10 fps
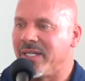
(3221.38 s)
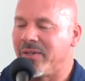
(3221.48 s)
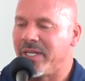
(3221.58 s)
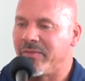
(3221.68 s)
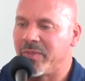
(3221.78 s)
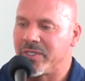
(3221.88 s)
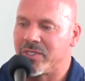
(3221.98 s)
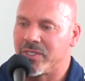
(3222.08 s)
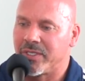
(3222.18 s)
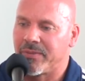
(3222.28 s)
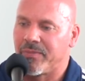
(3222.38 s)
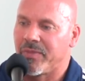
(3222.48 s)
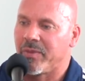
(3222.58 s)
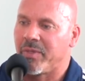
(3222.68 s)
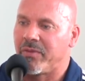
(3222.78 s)
I don't have much,
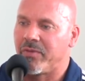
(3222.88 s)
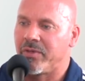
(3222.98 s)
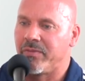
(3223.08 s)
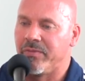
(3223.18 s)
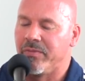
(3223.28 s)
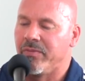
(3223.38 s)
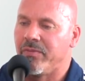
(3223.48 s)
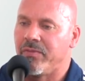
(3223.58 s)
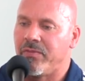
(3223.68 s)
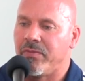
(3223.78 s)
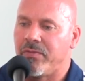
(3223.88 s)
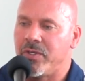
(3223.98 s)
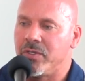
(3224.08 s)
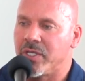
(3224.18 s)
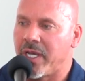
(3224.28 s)
but for a
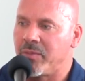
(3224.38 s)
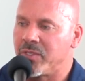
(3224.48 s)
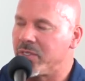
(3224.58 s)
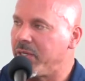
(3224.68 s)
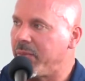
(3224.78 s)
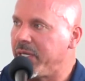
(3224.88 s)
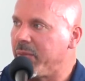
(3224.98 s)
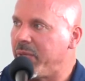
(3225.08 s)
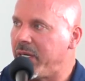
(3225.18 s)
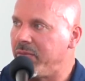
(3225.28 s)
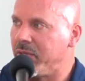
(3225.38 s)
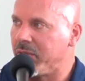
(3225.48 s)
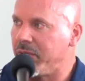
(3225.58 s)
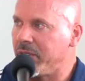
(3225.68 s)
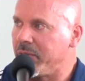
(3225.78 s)
few times throughout my competitive
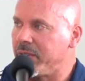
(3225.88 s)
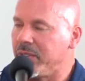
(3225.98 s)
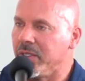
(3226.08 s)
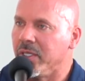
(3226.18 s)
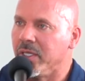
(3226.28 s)
career when